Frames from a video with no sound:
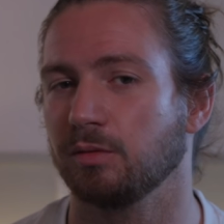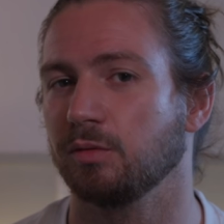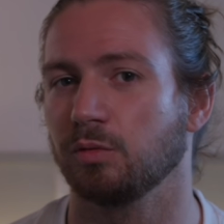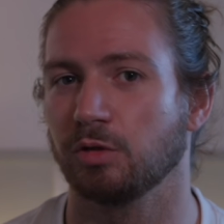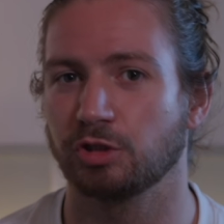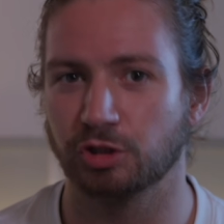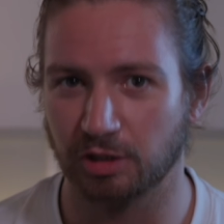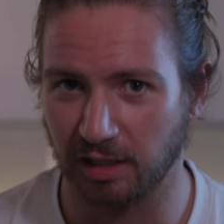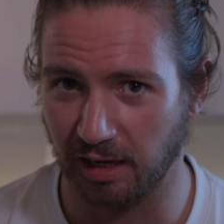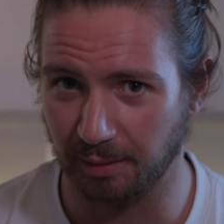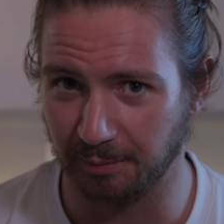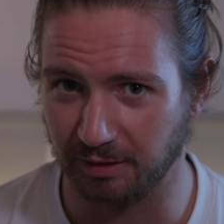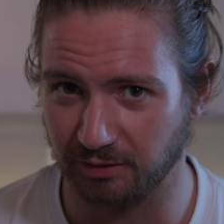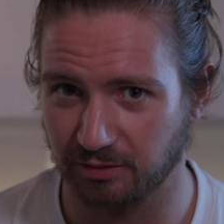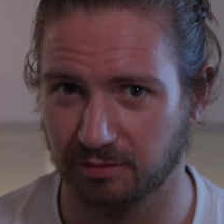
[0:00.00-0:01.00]
which
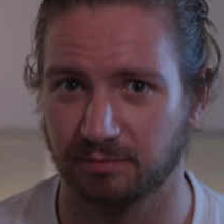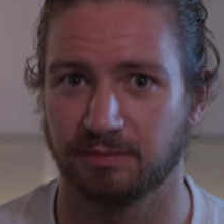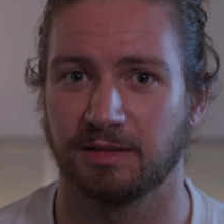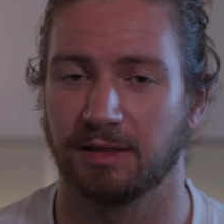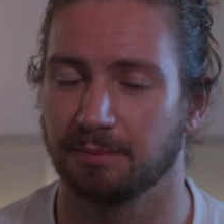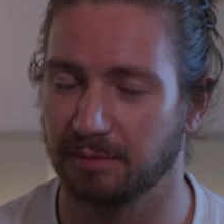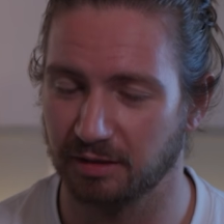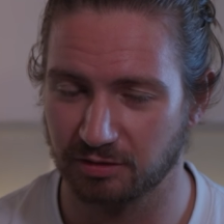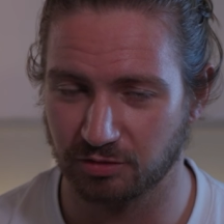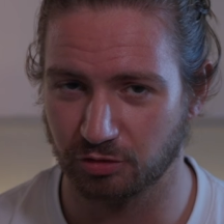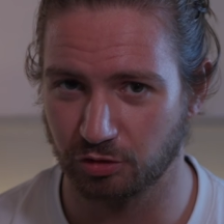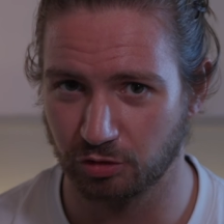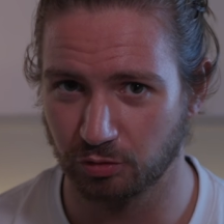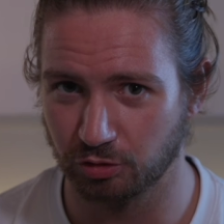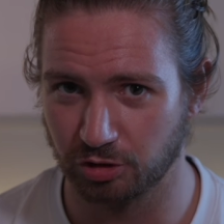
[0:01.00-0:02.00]
climate. That makes a
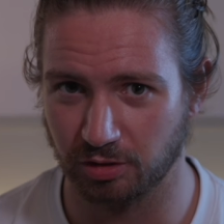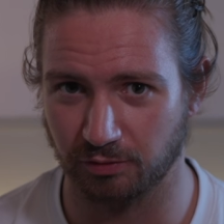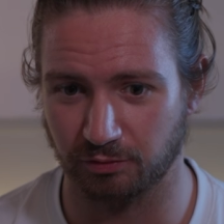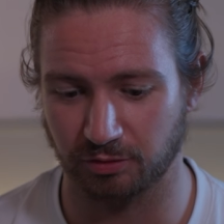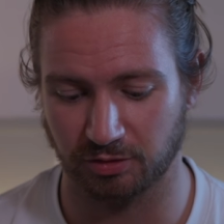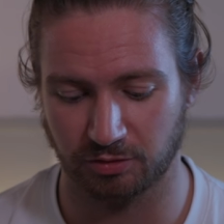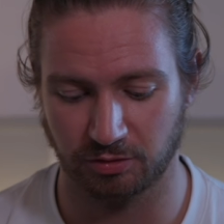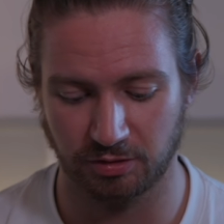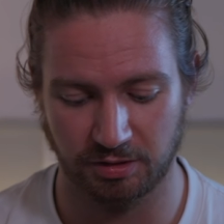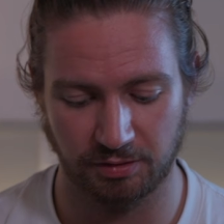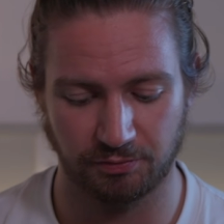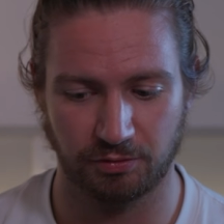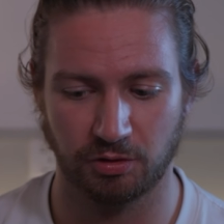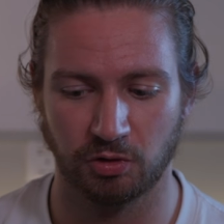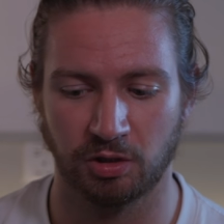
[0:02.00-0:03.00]
huge difference. Because
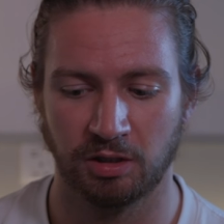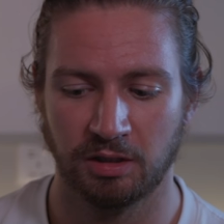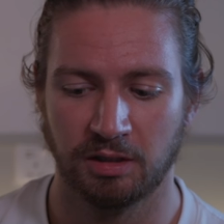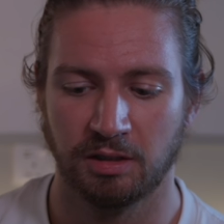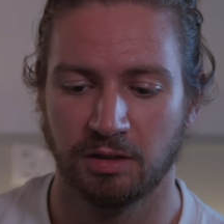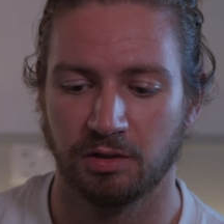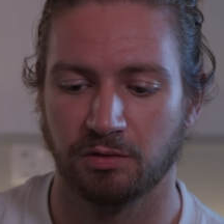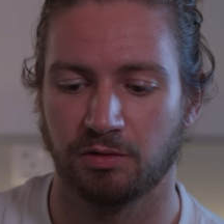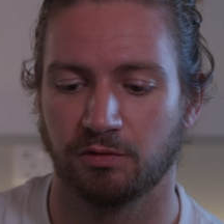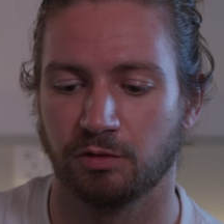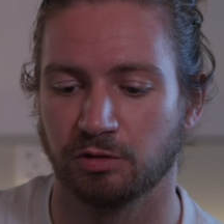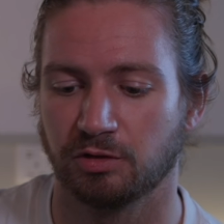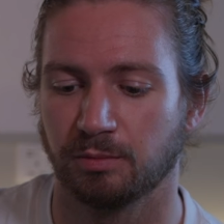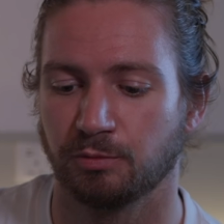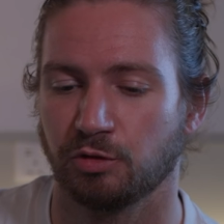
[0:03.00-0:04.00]
if you
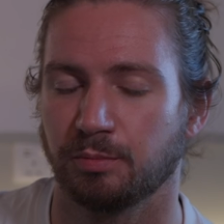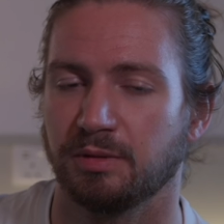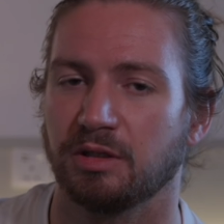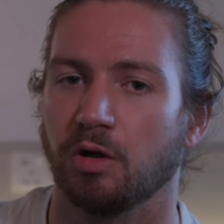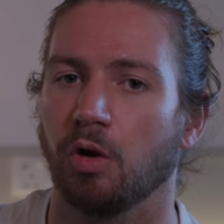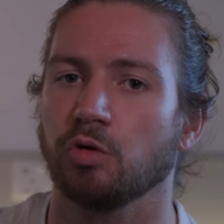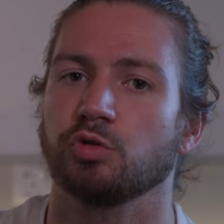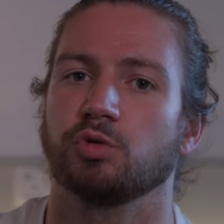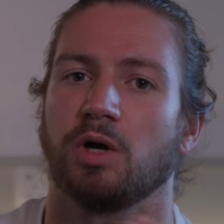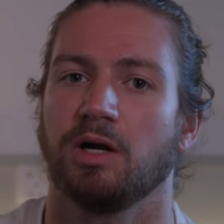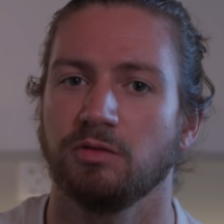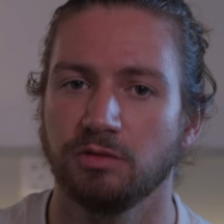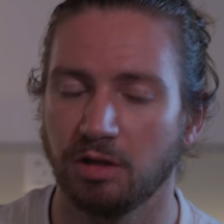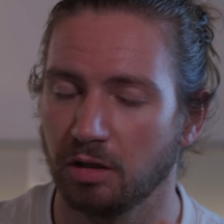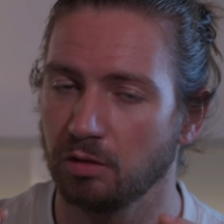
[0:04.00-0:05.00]
want them to be
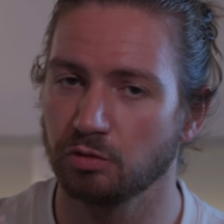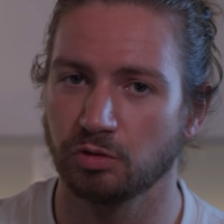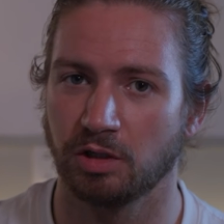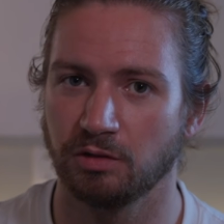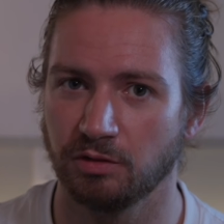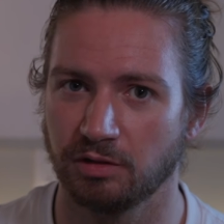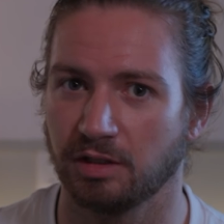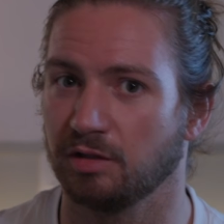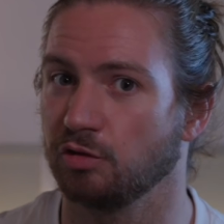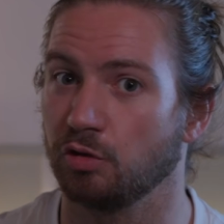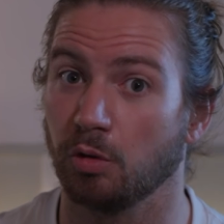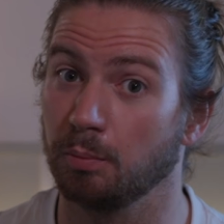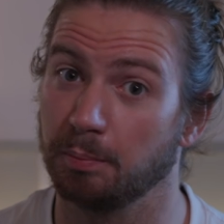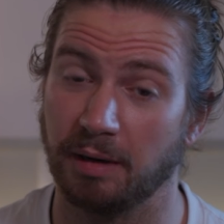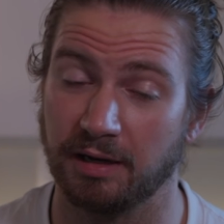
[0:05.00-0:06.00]
all-rounder, then
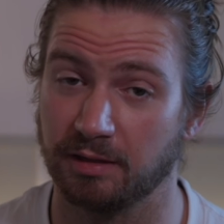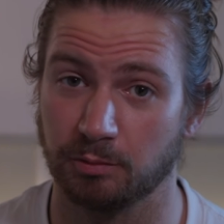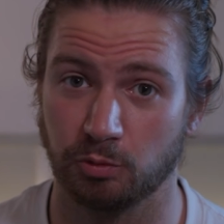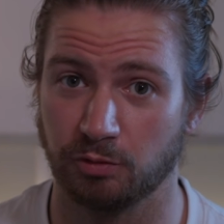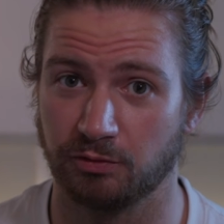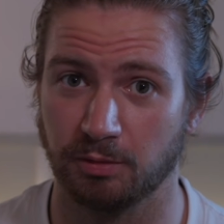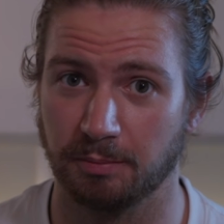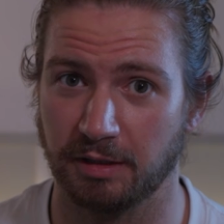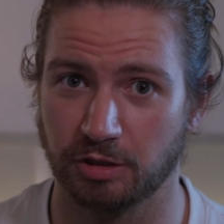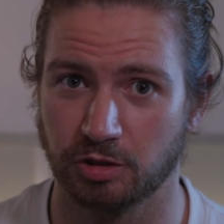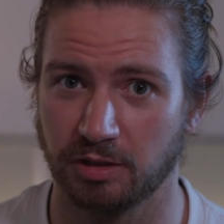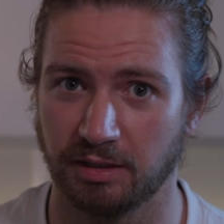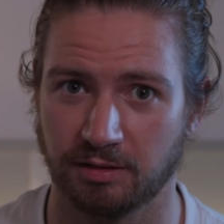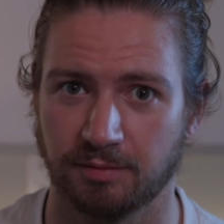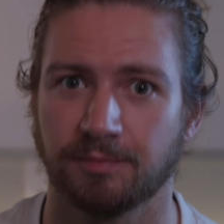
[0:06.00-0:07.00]
don't buy them with the mesh
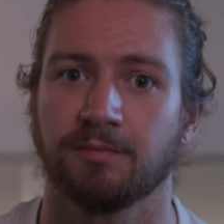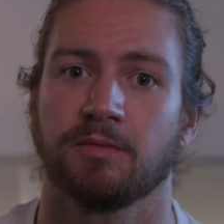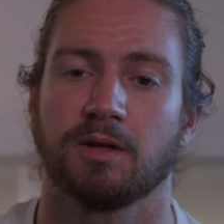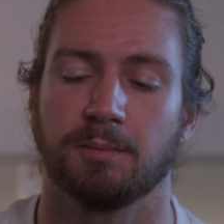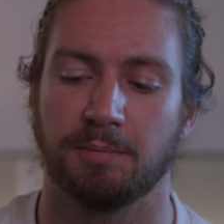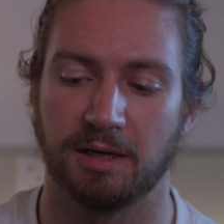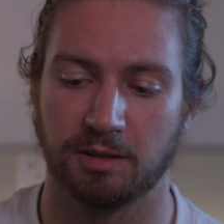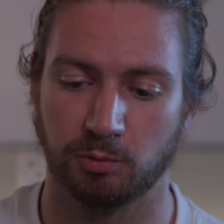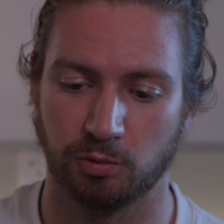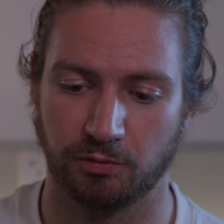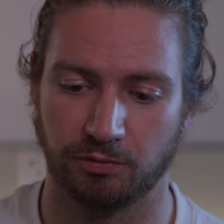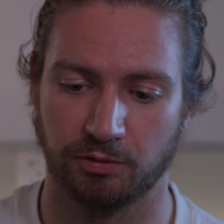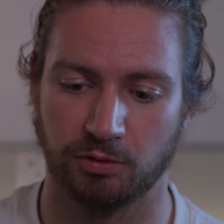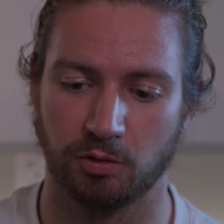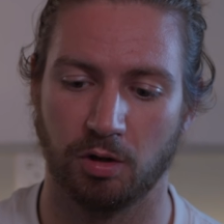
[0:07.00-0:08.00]
net. Buy them
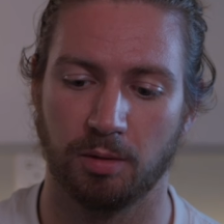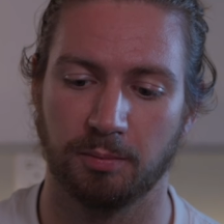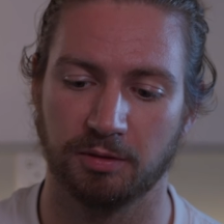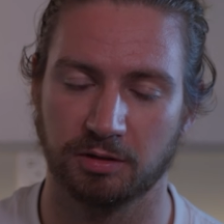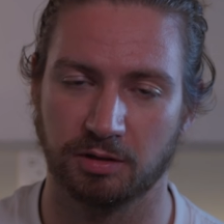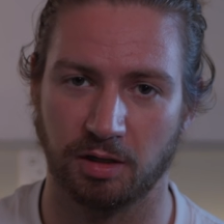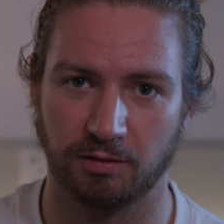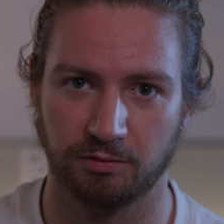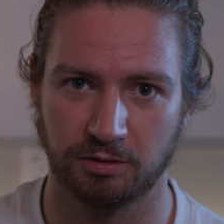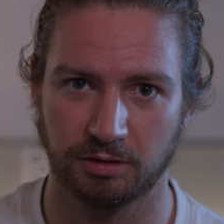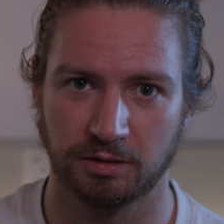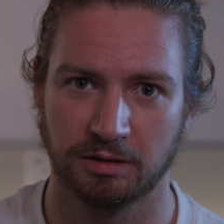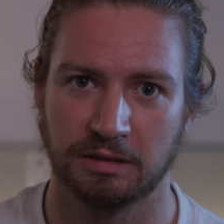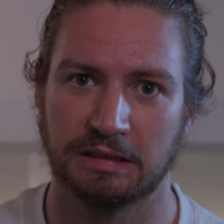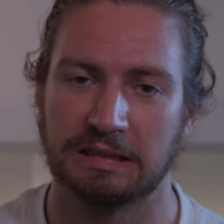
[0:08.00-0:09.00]
with a normal cover,
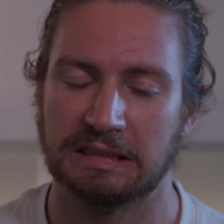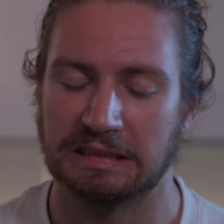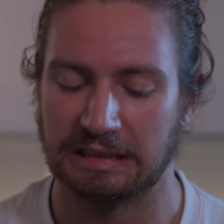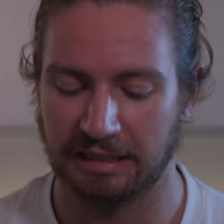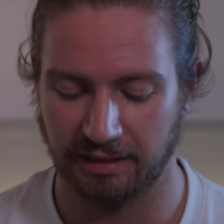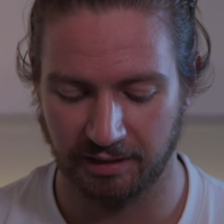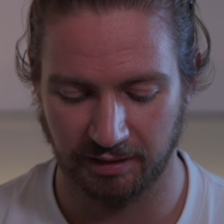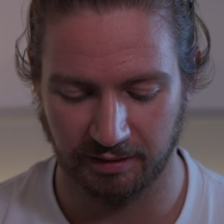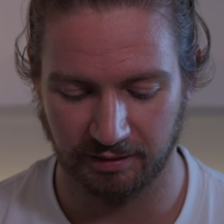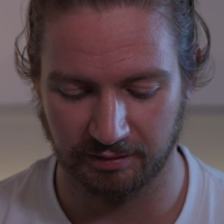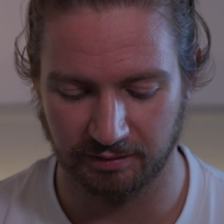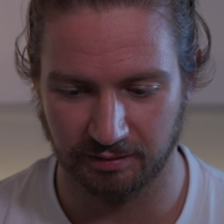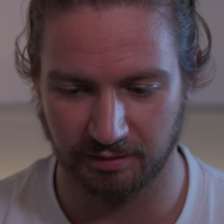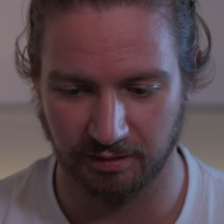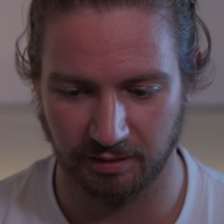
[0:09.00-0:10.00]

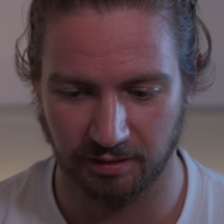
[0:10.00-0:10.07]
and